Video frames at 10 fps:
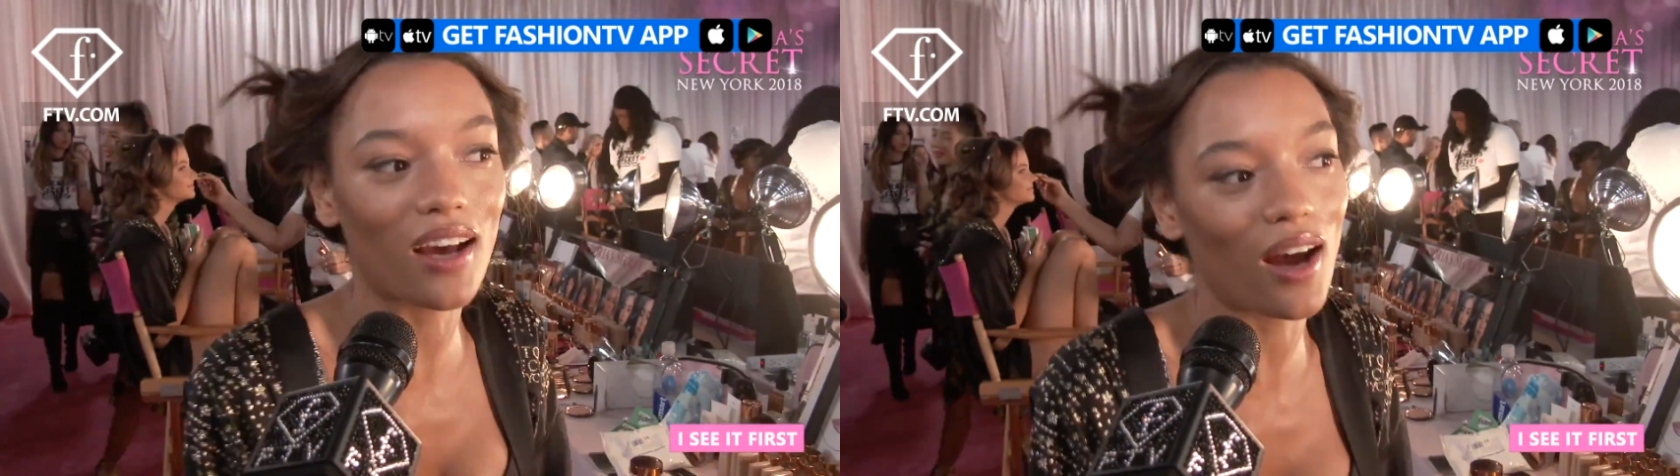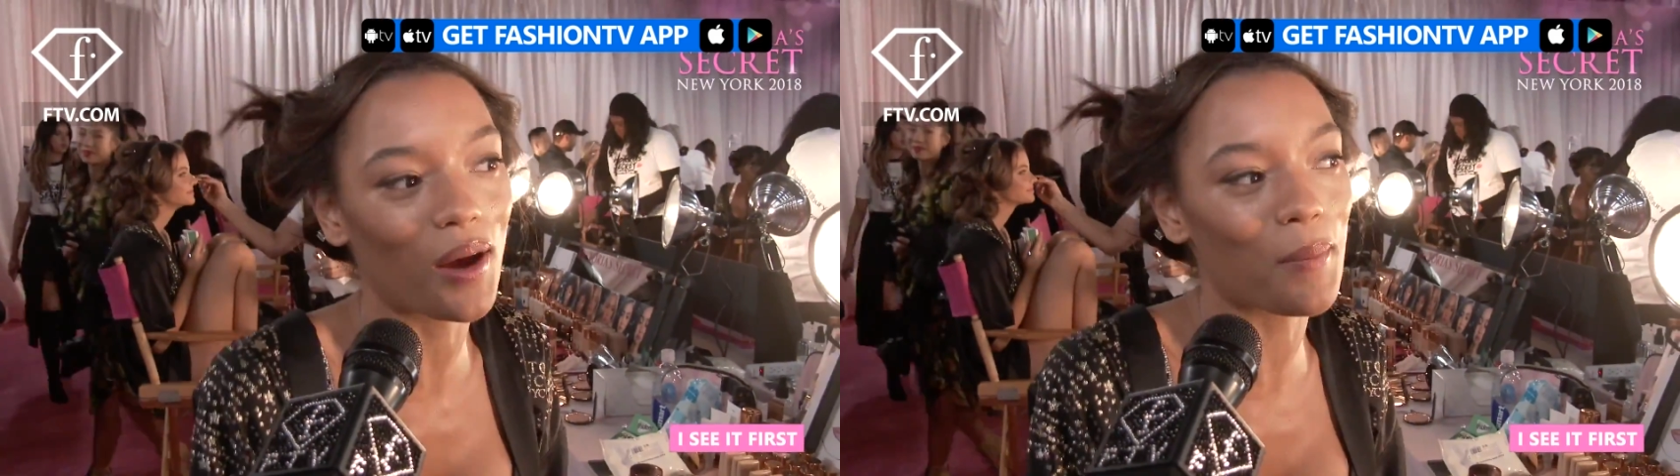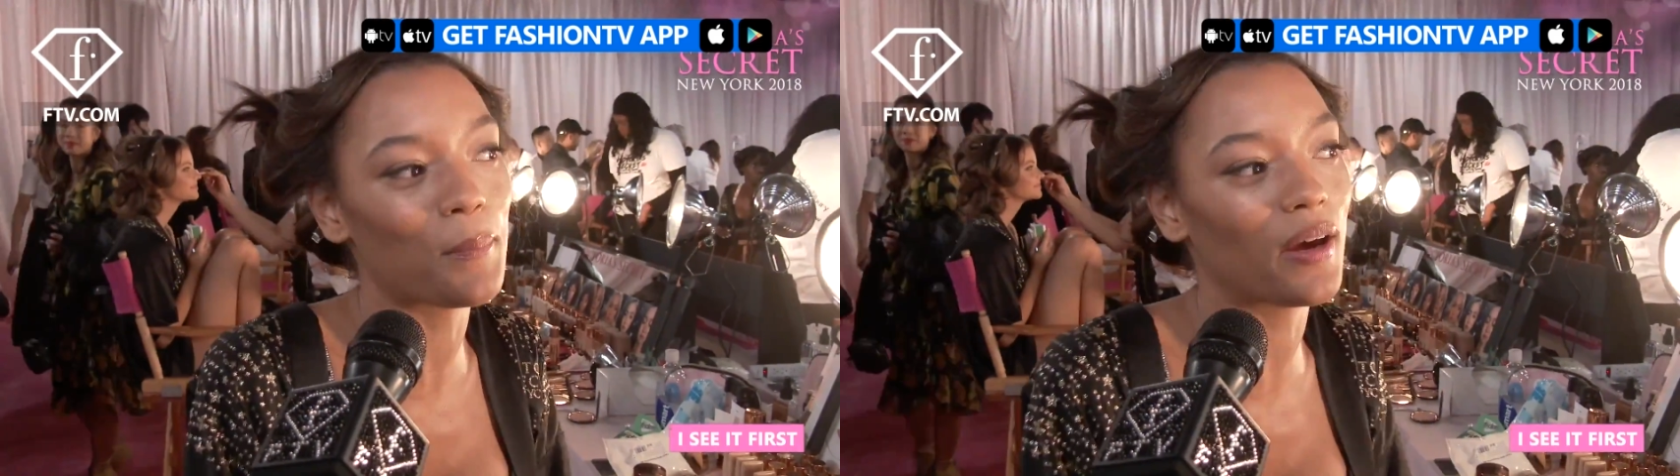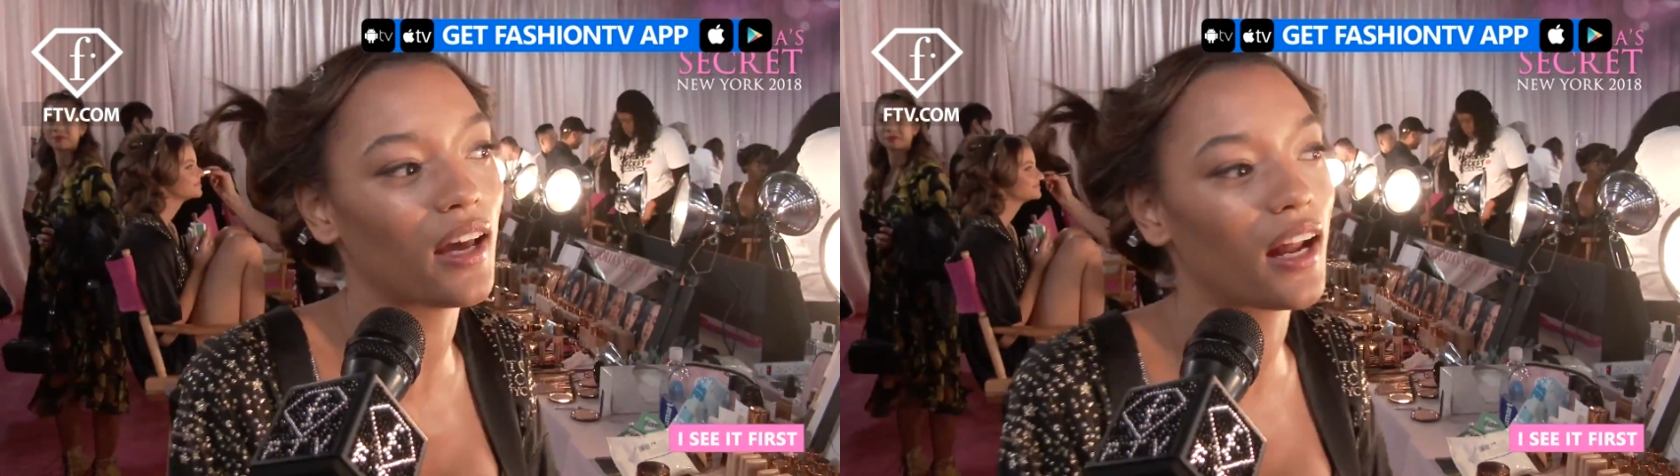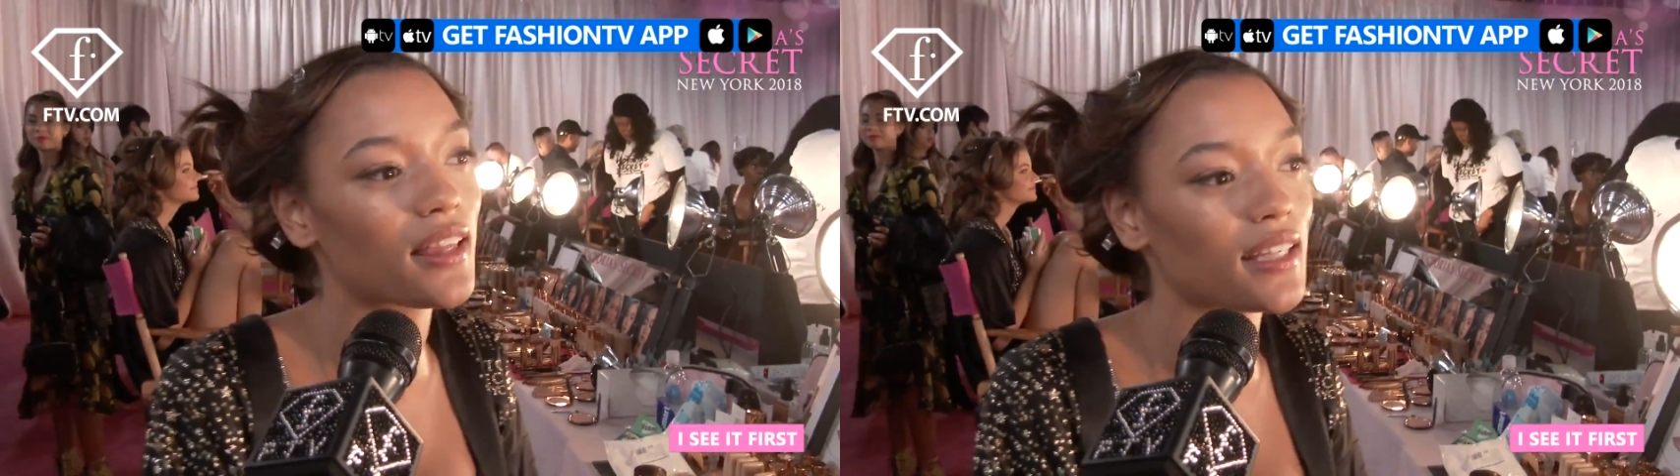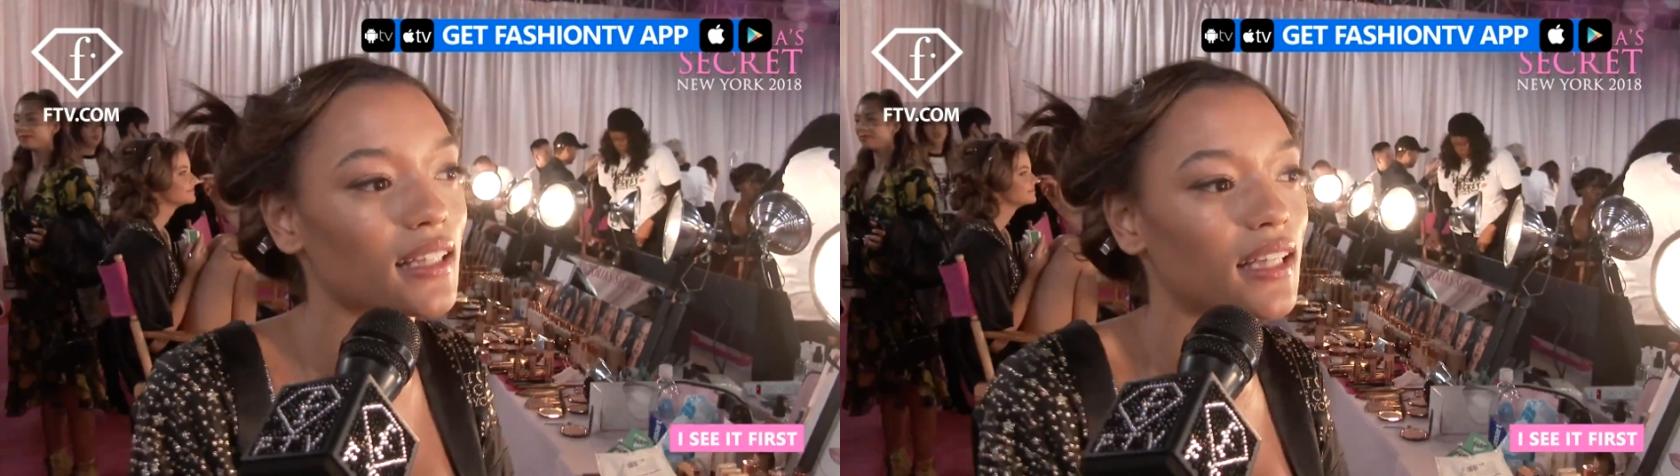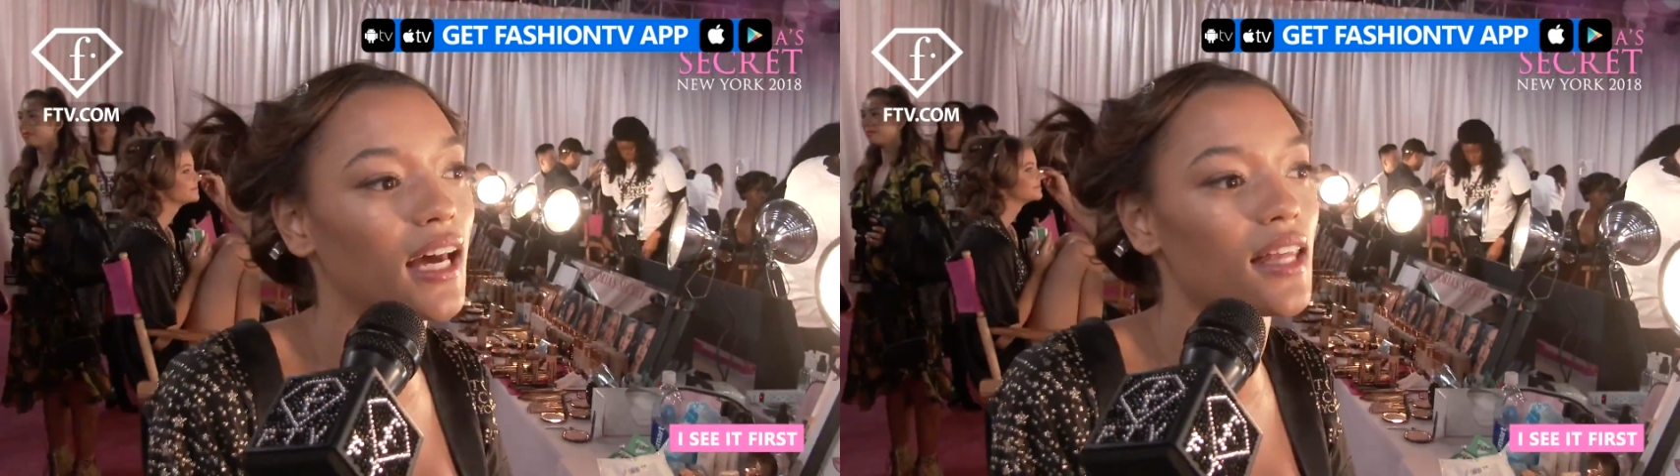Um, but I think that